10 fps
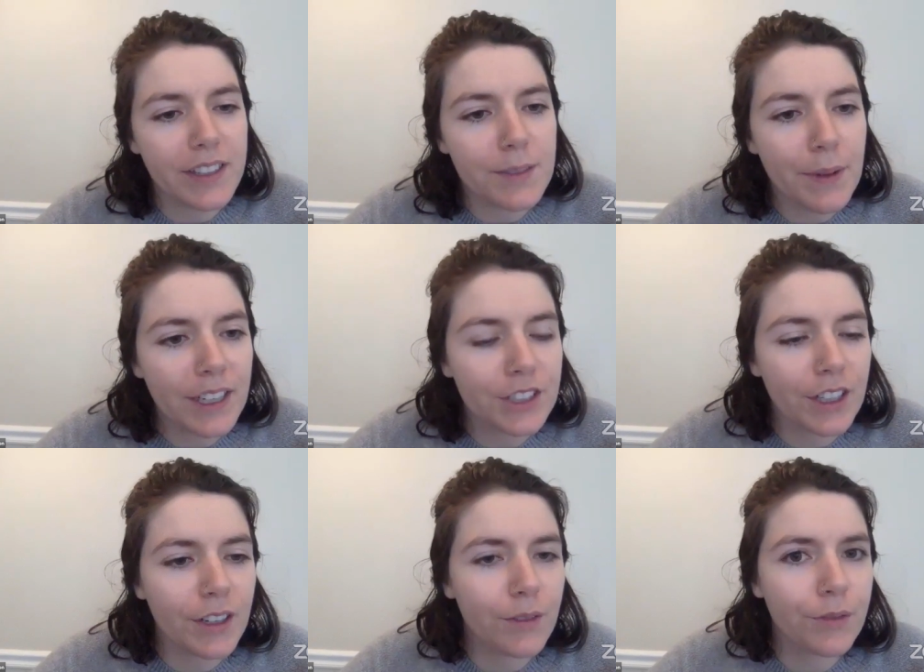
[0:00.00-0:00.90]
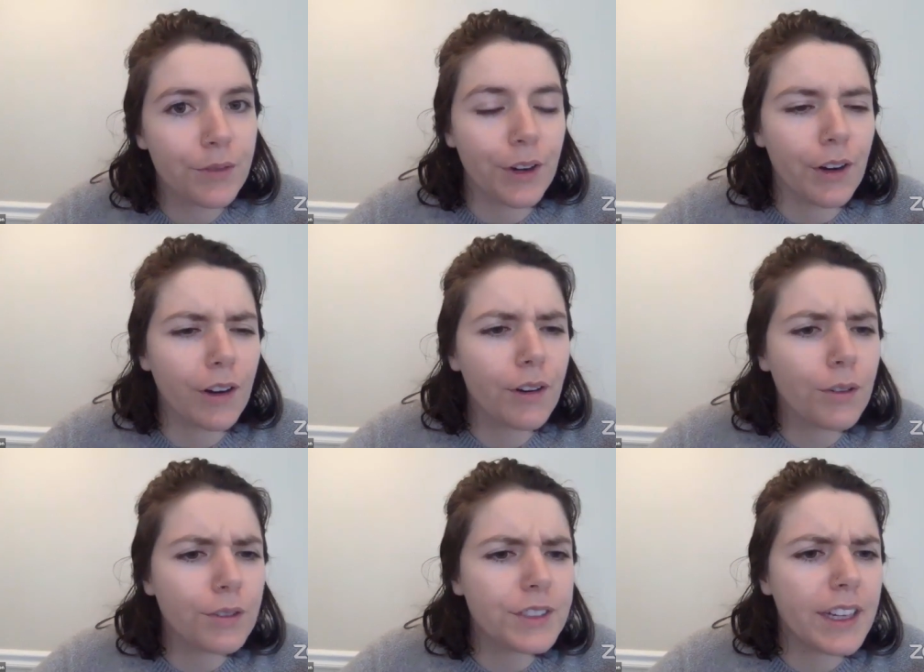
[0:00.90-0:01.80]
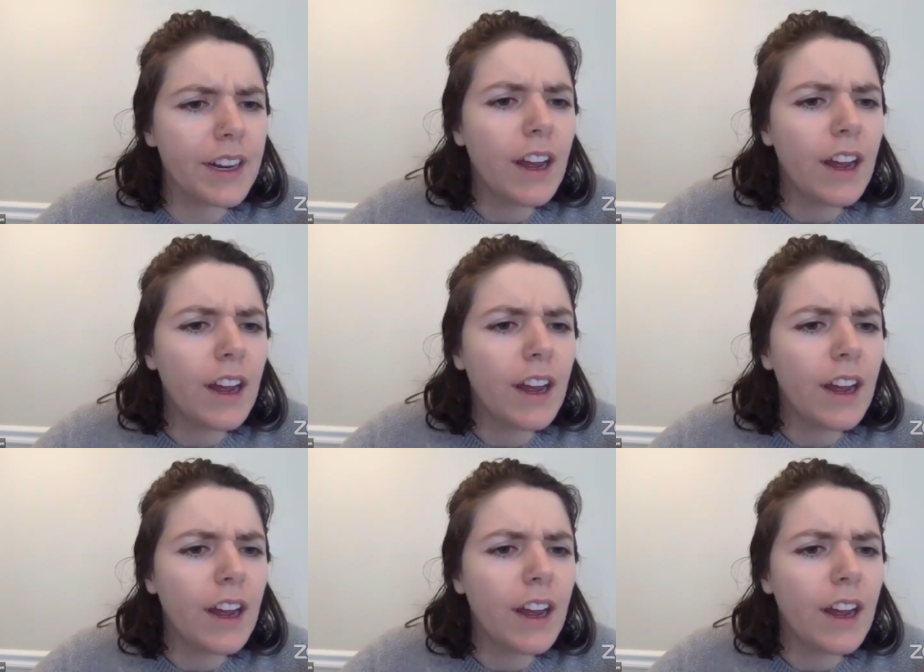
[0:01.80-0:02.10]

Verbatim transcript: this picture for Colton.